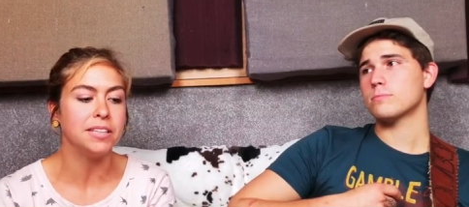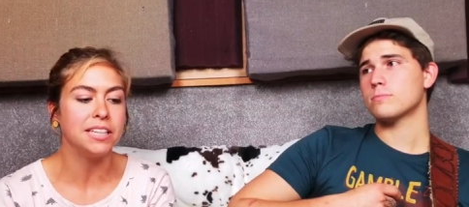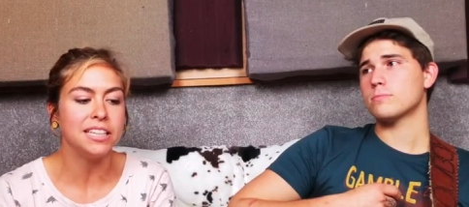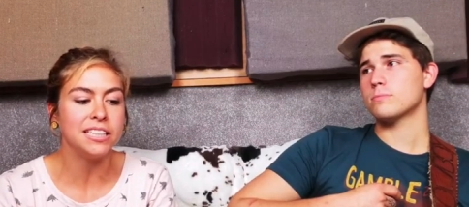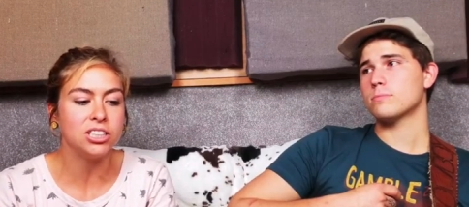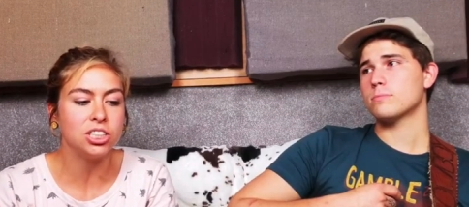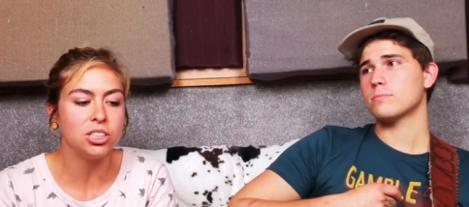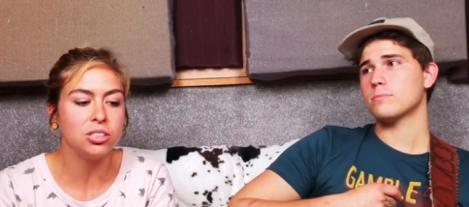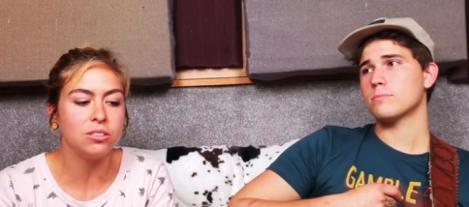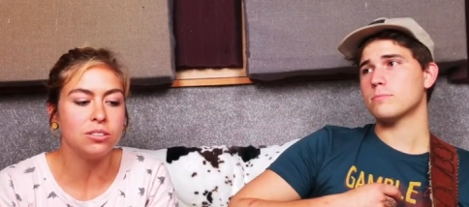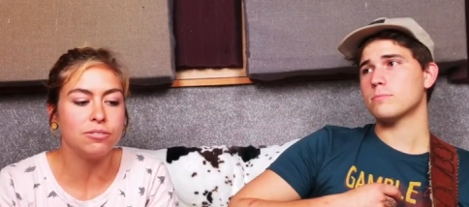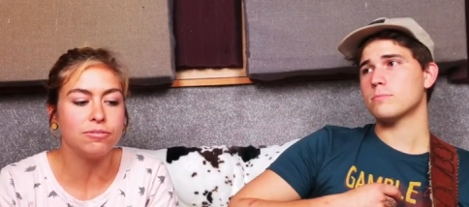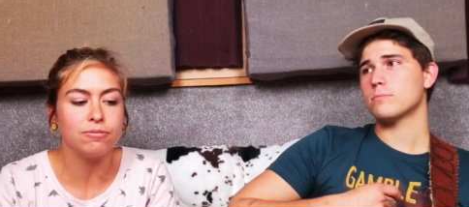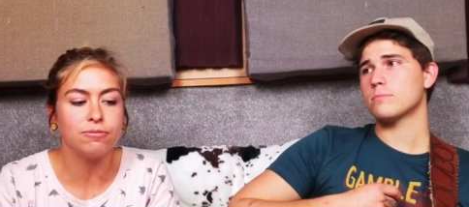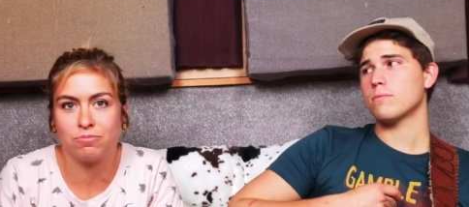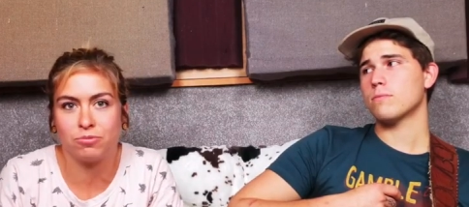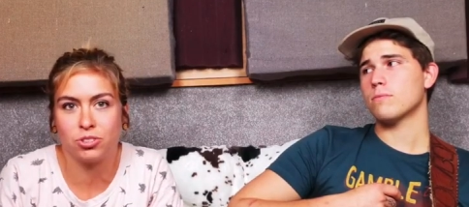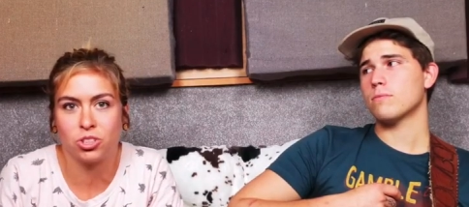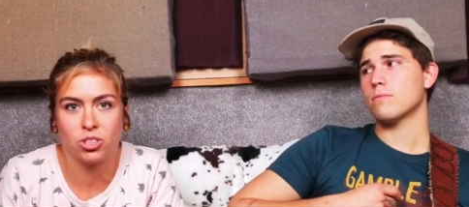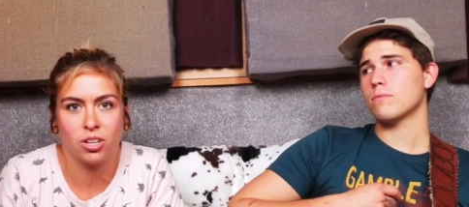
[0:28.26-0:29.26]
Speaker 1: the issue of
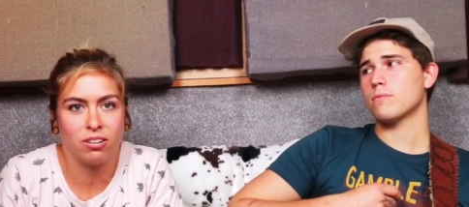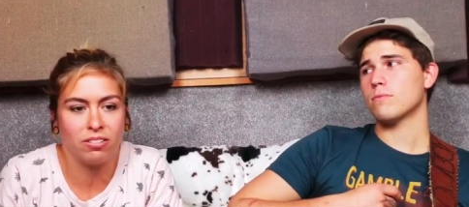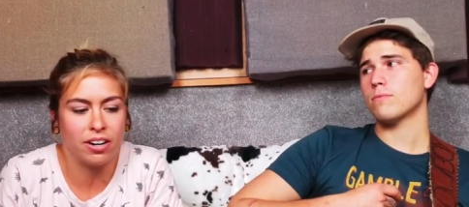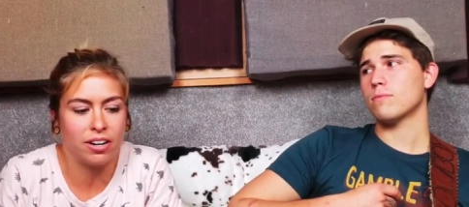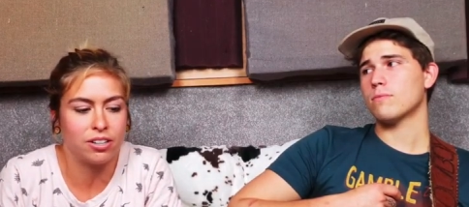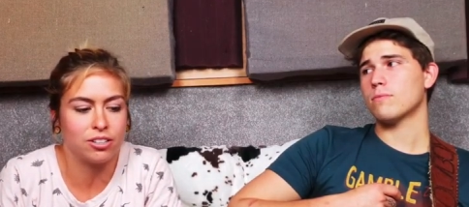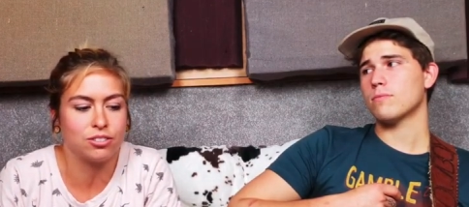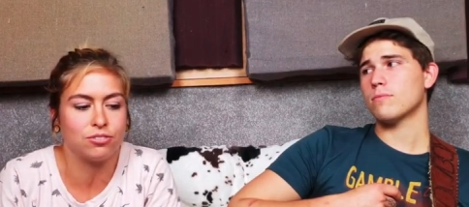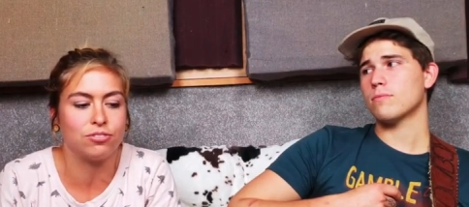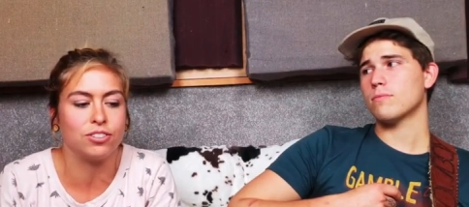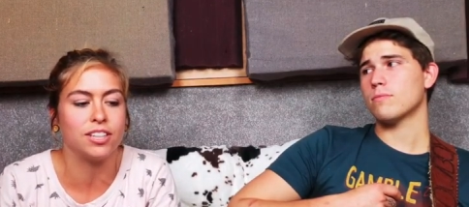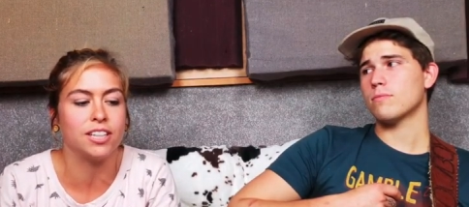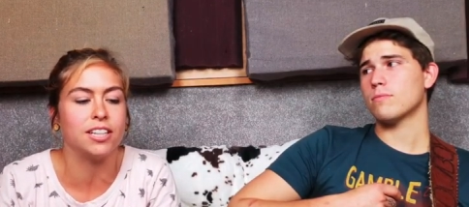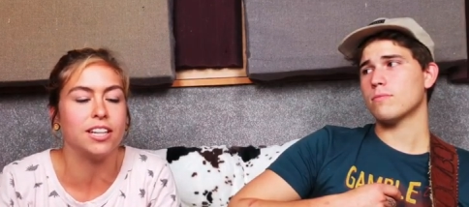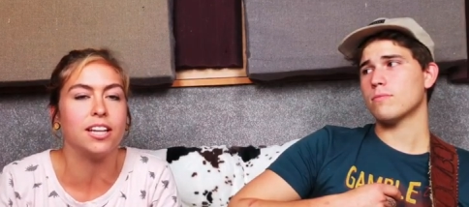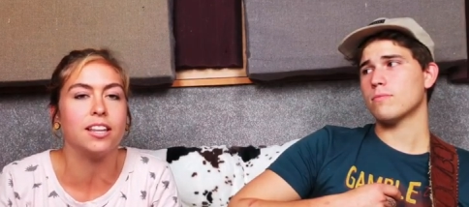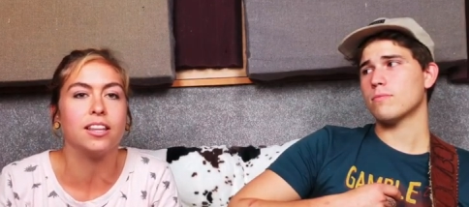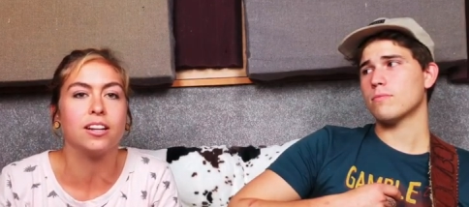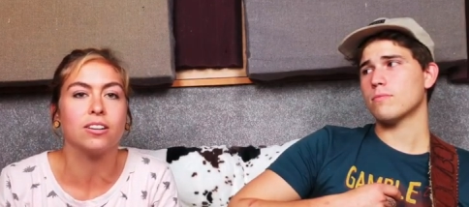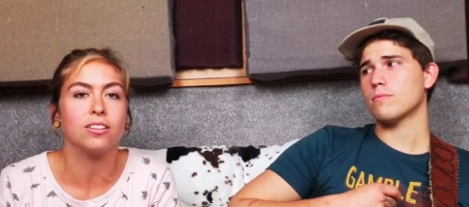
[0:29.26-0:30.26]
songwriters
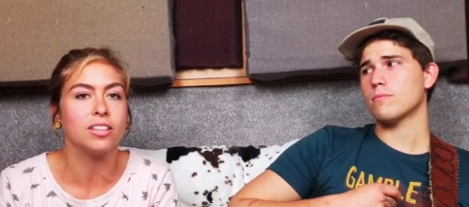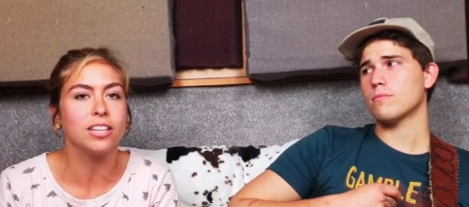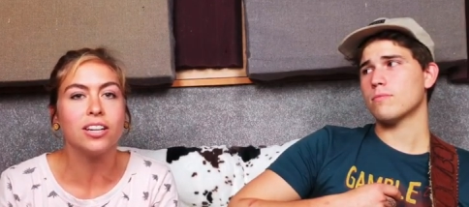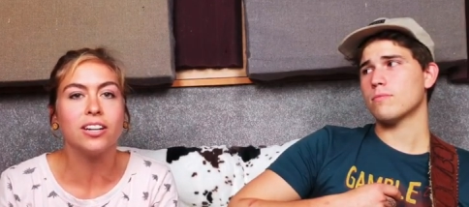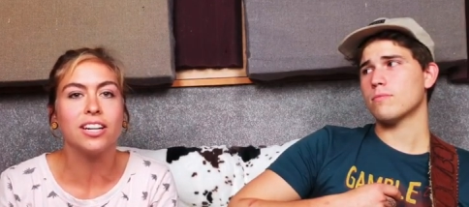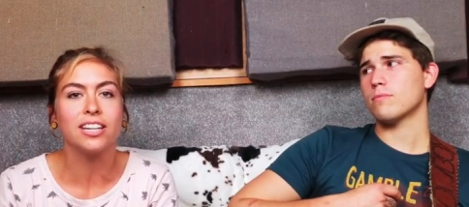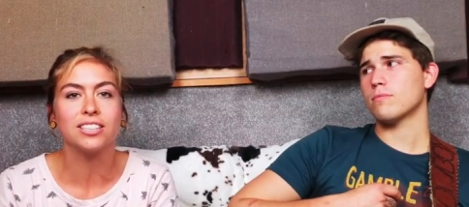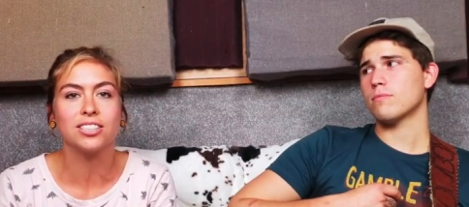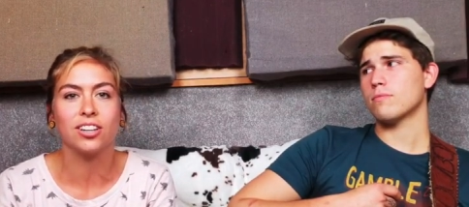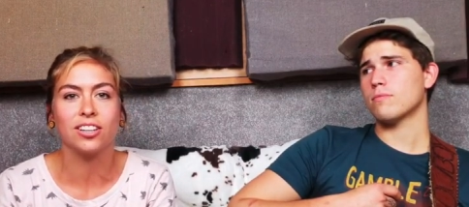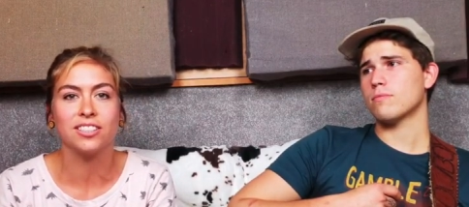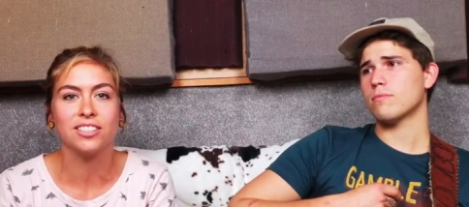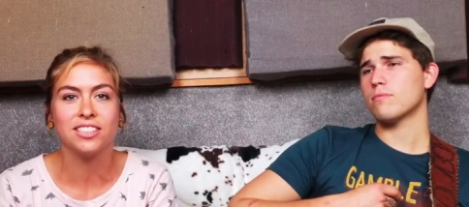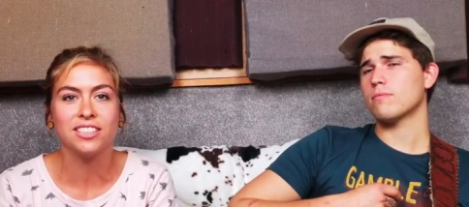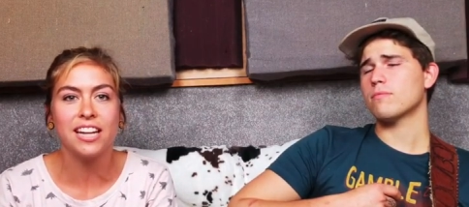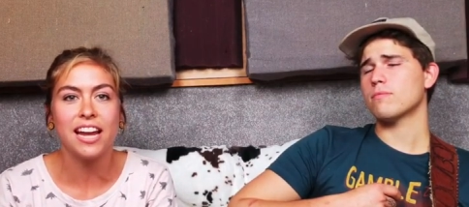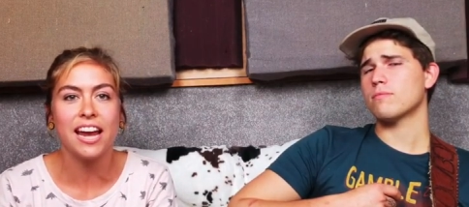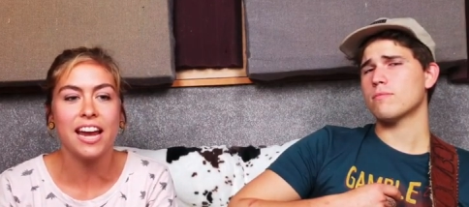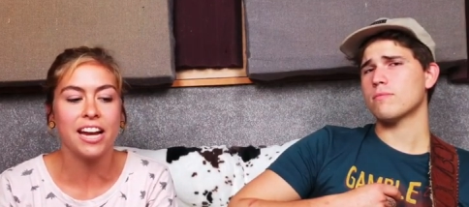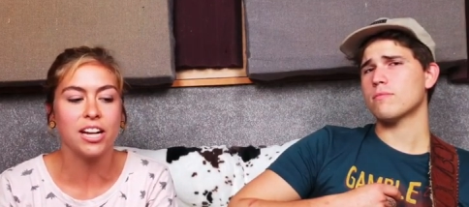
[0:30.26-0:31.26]
forgetting their lyrics on
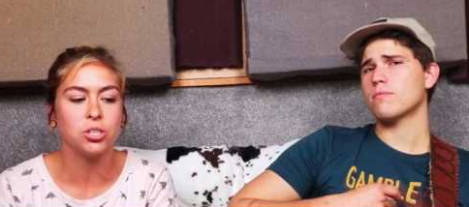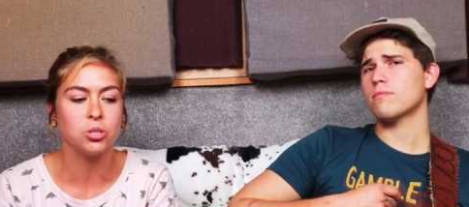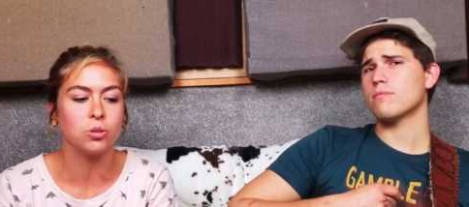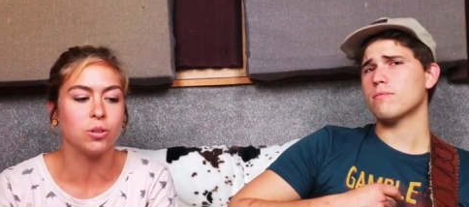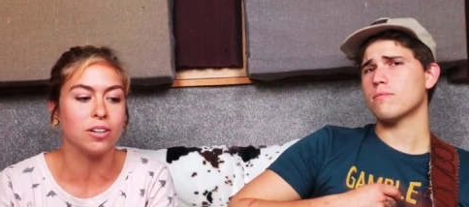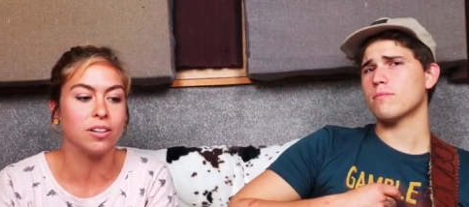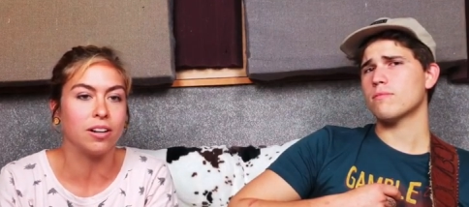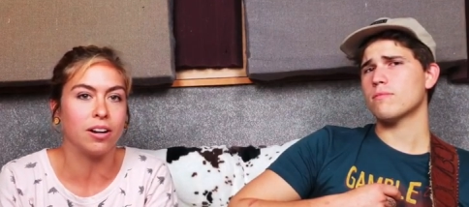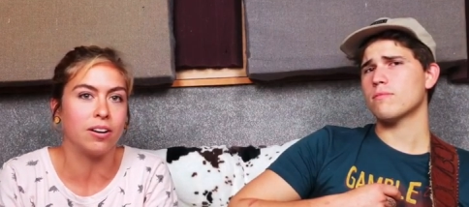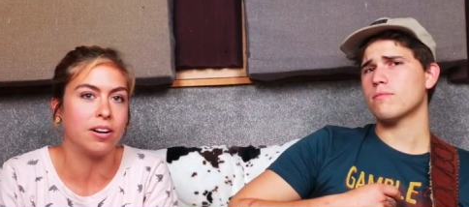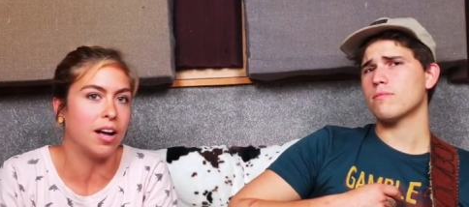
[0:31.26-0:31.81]
stage or, or